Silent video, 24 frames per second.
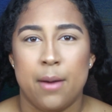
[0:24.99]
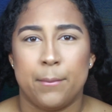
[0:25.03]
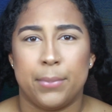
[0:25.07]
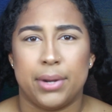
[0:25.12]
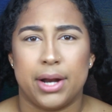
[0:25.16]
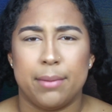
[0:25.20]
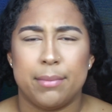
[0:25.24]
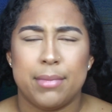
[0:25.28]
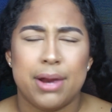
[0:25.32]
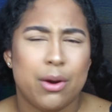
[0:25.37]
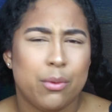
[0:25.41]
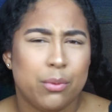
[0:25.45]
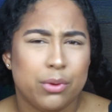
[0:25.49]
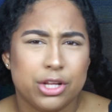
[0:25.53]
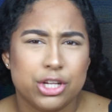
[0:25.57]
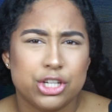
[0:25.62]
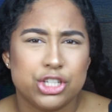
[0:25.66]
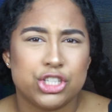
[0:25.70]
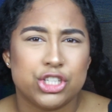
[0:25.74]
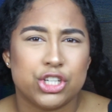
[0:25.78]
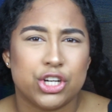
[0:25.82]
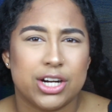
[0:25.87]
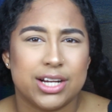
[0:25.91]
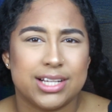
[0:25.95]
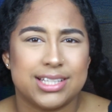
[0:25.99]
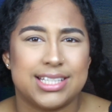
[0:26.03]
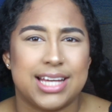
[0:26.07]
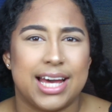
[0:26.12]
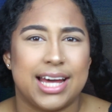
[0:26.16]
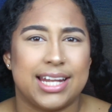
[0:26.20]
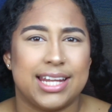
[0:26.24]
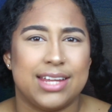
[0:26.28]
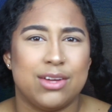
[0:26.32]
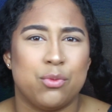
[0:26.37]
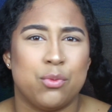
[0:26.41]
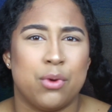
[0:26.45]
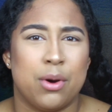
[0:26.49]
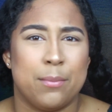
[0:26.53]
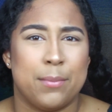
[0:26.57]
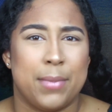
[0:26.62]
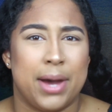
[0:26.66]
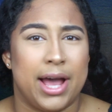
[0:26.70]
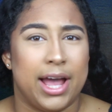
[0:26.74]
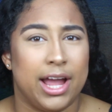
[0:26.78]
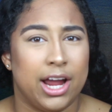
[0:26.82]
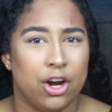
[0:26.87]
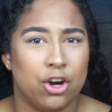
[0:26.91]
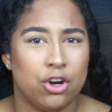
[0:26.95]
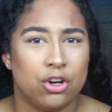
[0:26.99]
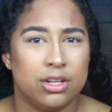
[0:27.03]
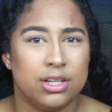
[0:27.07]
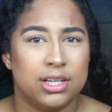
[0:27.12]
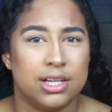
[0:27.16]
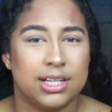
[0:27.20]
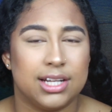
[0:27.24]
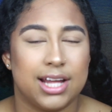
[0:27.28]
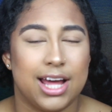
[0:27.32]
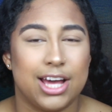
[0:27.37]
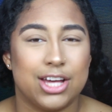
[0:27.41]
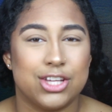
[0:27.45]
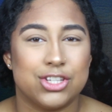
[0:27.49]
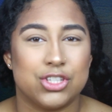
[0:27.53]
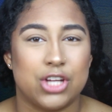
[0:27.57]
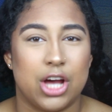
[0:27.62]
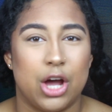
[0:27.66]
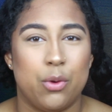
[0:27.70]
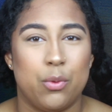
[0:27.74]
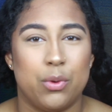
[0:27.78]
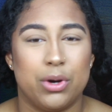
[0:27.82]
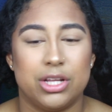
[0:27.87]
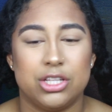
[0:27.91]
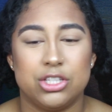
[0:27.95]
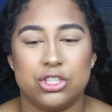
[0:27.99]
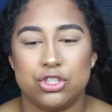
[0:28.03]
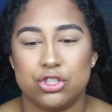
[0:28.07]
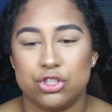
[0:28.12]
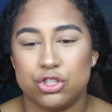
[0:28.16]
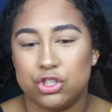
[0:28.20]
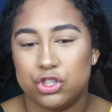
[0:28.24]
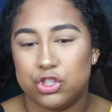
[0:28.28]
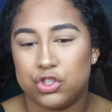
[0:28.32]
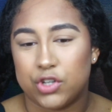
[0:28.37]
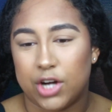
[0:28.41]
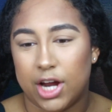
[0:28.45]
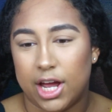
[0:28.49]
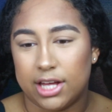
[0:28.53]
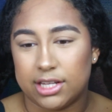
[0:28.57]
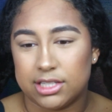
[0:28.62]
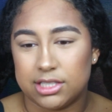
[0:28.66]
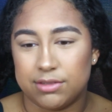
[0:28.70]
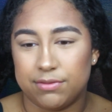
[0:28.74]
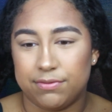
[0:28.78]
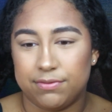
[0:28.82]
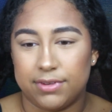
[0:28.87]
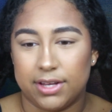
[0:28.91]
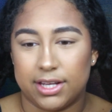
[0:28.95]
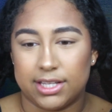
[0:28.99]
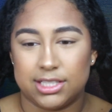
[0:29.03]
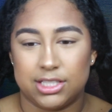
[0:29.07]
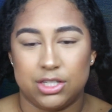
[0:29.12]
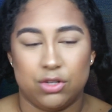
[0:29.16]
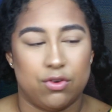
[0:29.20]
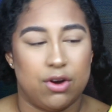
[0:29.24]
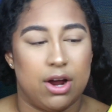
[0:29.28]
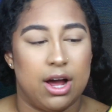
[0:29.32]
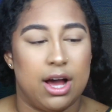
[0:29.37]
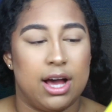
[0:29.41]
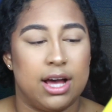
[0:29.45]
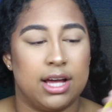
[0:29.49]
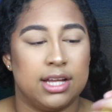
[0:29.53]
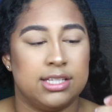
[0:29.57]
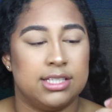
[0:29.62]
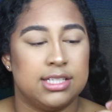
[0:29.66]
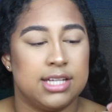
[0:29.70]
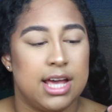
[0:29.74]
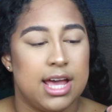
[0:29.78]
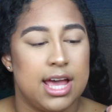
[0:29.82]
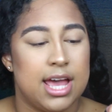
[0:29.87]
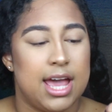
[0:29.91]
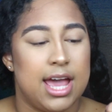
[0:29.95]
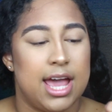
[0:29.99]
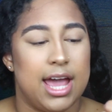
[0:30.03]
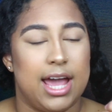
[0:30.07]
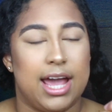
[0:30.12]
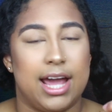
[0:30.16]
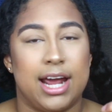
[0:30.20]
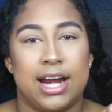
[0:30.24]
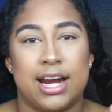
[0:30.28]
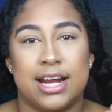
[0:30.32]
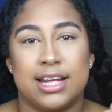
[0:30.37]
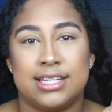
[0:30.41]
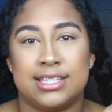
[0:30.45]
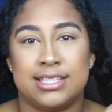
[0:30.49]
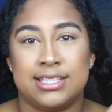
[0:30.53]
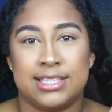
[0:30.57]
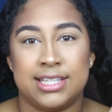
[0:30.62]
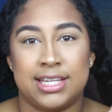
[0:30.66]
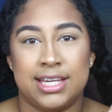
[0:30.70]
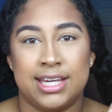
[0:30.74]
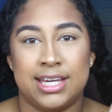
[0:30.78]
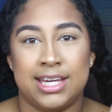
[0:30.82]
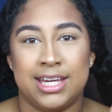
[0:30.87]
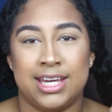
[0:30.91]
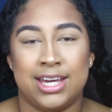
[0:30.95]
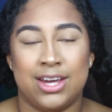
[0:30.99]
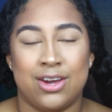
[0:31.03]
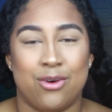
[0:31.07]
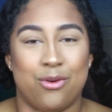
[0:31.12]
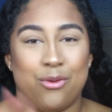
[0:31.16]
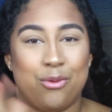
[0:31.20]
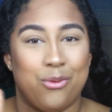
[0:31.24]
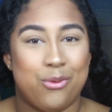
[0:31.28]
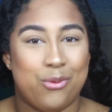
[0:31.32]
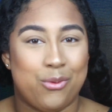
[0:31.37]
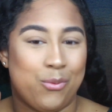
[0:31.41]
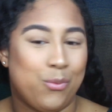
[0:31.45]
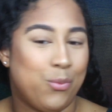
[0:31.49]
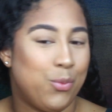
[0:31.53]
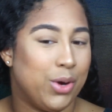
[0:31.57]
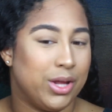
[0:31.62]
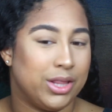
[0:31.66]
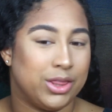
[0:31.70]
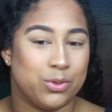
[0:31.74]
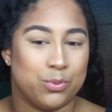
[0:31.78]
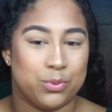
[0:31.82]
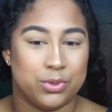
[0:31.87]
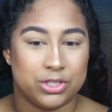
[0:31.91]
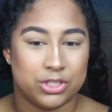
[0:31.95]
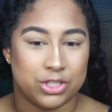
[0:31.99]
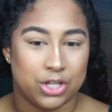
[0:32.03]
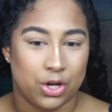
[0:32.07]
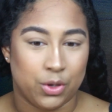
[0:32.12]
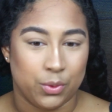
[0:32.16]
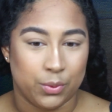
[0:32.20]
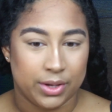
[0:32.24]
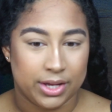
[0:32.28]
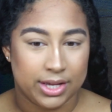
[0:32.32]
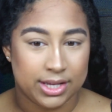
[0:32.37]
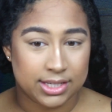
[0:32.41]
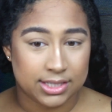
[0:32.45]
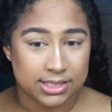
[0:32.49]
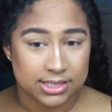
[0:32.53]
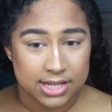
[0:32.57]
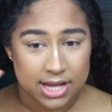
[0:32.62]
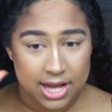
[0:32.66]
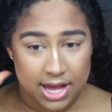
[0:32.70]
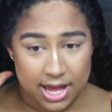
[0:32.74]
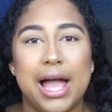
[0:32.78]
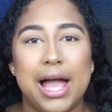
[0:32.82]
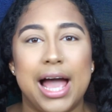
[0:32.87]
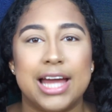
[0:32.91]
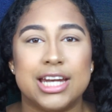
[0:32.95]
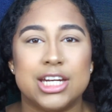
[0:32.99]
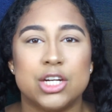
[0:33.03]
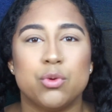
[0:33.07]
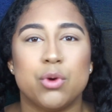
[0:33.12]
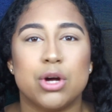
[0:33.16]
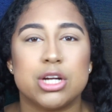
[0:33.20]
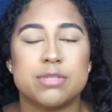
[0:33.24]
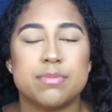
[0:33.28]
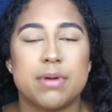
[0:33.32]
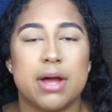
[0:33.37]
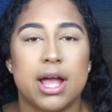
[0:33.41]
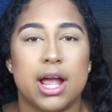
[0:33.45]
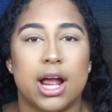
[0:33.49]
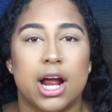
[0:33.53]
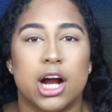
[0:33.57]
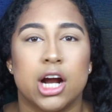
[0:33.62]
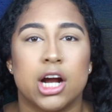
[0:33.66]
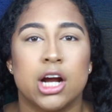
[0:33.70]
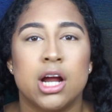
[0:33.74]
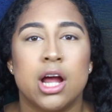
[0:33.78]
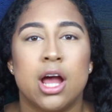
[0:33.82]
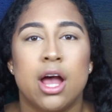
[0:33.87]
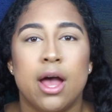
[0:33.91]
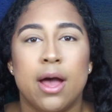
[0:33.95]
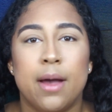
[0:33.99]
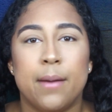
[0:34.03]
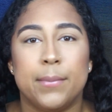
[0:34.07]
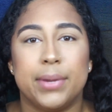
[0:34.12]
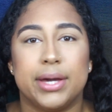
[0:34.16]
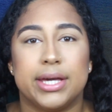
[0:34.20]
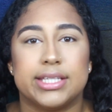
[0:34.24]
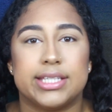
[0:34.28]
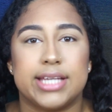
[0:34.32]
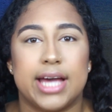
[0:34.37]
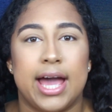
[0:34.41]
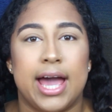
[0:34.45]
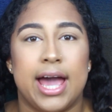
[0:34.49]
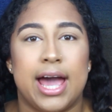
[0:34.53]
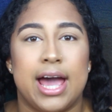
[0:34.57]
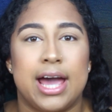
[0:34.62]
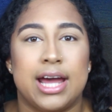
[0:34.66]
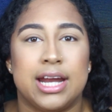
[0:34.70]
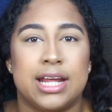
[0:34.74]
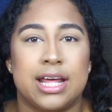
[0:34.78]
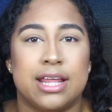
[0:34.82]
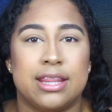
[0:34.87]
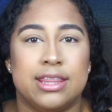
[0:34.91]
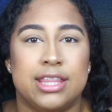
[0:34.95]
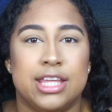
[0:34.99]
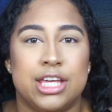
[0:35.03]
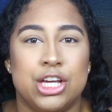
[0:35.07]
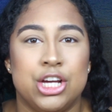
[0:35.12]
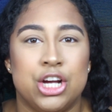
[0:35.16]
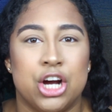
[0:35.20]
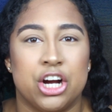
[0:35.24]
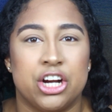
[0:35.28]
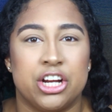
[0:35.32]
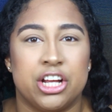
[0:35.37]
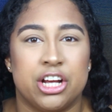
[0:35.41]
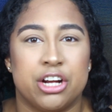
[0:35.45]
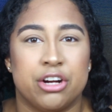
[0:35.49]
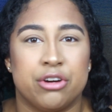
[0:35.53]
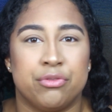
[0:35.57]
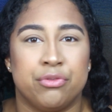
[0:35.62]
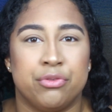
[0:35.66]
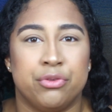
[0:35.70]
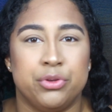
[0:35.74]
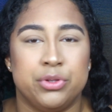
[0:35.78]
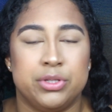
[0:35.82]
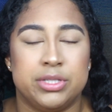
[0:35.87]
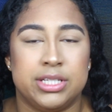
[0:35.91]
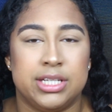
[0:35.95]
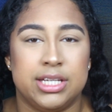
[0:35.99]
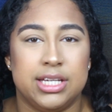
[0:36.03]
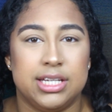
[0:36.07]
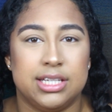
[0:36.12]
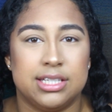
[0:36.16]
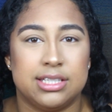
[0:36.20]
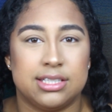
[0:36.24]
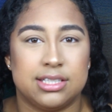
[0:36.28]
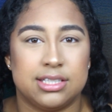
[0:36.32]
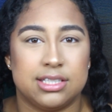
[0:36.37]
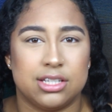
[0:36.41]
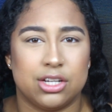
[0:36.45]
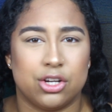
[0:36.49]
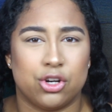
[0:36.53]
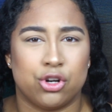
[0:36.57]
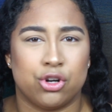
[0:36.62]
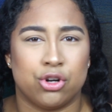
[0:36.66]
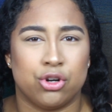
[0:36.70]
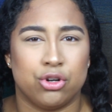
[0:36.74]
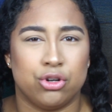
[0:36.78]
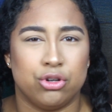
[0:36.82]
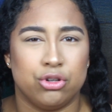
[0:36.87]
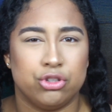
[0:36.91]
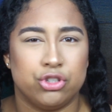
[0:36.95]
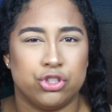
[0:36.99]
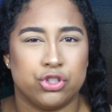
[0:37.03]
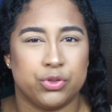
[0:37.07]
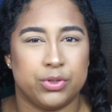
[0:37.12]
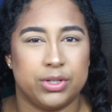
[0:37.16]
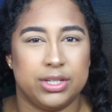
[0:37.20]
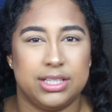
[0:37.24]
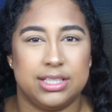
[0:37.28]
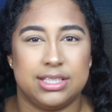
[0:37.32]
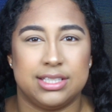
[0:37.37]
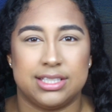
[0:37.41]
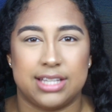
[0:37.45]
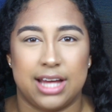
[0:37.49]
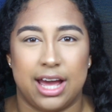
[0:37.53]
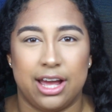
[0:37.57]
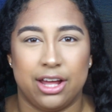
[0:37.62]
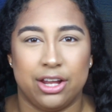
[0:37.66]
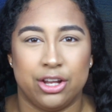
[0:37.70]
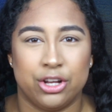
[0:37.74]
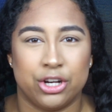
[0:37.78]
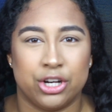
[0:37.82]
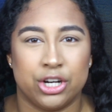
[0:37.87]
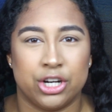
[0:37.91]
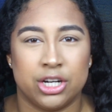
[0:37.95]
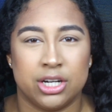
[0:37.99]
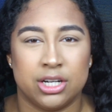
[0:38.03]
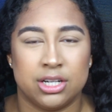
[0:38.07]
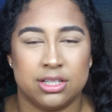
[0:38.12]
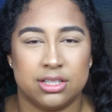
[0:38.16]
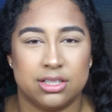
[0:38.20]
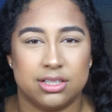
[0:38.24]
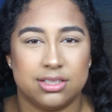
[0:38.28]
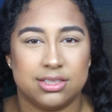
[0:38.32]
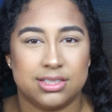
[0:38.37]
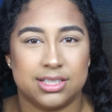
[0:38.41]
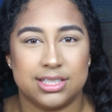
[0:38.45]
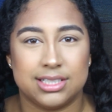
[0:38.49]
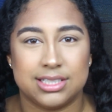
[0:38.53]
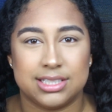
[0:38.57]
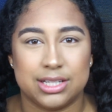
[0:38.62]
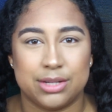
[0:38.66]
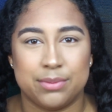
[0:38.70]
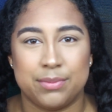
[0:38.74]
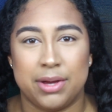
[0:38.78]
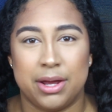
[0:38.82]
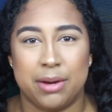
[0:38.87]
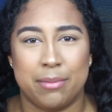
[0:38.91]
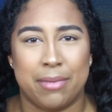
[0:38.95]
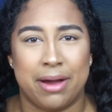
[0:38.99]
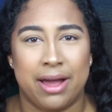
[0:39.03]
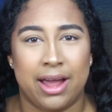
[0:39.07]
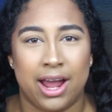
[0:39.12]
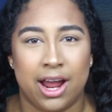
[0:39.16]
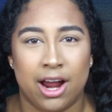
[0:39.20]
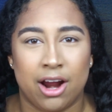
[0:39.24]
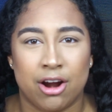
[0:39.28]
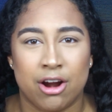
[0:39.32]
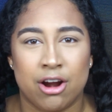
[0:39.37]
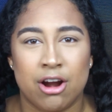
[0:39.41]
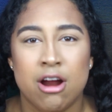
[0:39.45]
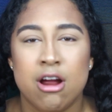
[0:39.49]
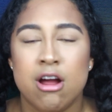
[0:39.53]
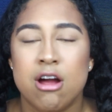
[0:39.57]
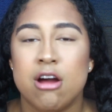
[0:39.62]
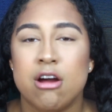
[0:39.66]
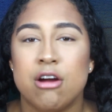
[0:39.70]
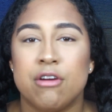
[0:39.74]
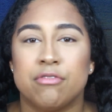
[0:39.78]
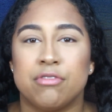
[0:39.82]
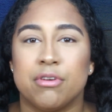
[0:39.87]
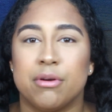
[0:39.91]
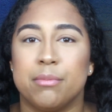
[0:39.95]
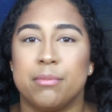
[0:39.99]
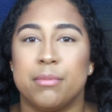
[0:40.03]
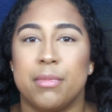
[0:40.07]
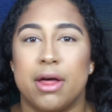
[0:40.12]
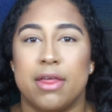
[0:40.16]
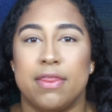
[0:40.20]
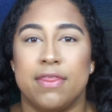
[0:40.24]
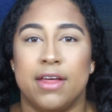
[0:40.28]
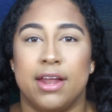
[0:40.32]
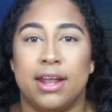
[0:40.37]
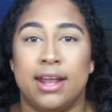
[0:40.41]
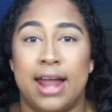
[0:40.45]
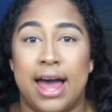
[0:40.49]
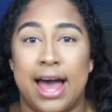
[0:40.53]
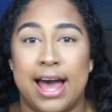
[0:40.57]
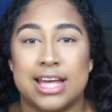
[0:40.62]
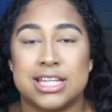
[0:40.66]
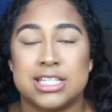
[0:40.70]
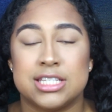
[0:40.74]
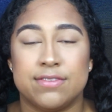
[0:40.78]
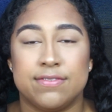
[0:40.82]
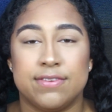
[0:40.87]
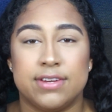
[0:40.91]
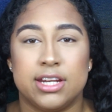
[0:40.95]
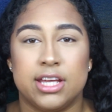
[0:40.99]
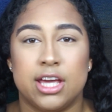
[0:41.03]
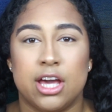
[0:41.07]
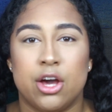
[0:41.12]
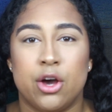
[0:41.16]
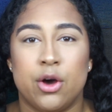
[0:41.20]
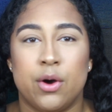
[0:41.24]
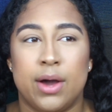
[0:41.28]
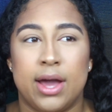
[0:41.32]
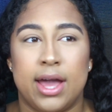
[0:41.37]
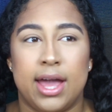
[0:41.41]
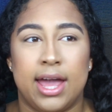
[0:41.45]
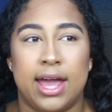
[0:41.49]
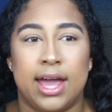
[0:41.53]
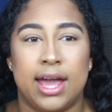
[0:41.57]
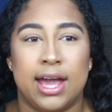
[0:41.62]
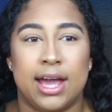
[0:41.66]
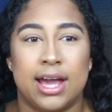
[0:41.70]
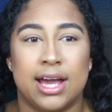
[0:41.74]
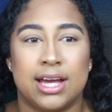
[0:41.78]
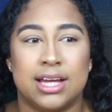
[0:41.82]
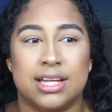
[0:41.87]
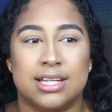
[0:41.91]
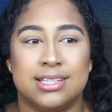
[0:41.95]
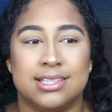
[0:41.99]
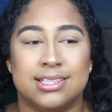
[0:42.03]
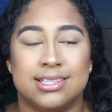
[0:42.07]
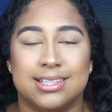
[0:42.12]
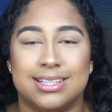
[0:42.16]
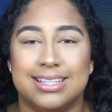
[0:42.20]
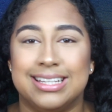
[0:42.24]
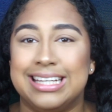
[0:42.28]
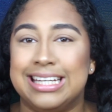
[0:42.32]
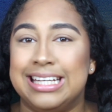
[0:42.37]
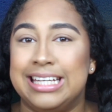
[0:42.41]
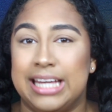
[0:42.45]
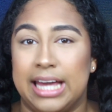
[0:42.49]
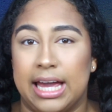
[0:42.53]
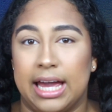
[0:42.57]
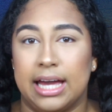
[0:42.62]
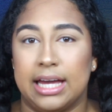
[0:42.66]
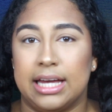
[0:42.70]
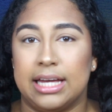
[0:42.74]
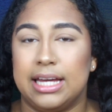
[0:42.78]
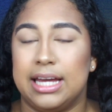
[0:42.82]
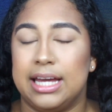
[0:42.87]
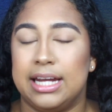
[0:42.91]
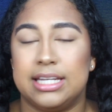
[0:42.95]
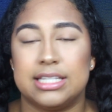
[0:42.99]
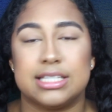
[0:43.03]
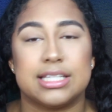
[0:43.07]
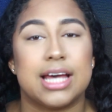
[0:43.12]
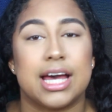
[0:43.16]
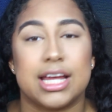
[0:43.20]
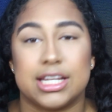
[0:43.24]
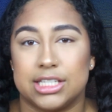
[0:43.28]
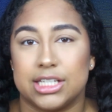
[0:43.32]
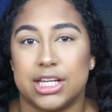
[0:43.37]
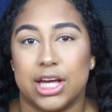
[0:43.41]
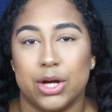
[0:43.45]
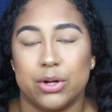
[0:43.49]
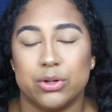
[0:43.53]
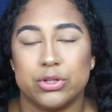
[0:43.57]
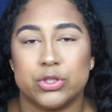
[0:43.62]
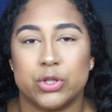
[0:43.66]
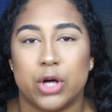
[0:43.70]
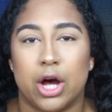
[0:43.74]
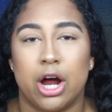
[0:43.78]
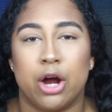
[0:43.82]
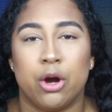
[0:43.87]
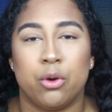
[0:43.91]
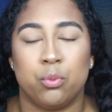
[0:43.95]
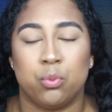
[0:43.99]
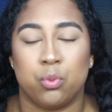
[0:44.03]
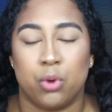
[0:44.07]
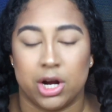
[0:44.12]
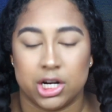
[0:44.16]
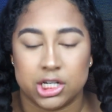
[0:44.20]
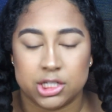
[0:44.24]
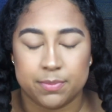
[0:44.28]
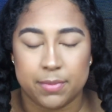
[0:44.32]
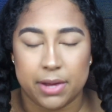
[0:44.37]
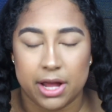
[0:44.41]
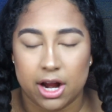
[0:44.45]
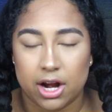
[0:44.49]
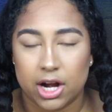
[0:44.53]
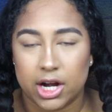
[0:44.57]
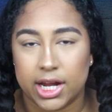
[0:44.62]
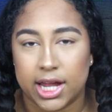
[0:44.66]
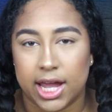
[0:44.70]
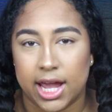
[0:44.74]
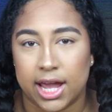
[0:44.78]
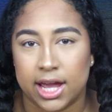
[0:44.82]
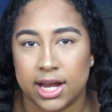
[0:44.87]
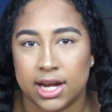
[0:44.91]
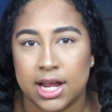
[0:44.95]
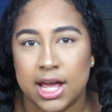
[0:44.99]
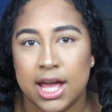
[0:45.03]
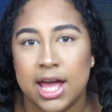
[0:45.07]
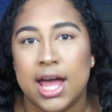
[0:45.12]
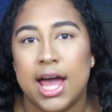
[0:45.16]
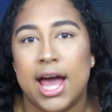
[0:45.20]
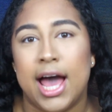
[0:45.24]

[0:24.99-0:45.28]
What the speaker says: But I'm not really sure exactly what my hair will look like. So I wanted to try out some Flexi-Rods and see what the result was. I did wash my hair because I had the Garnier Fructis Curl Treat Styler system in my hair from the last video, and yeah, it just had to go. So I washed my hair again.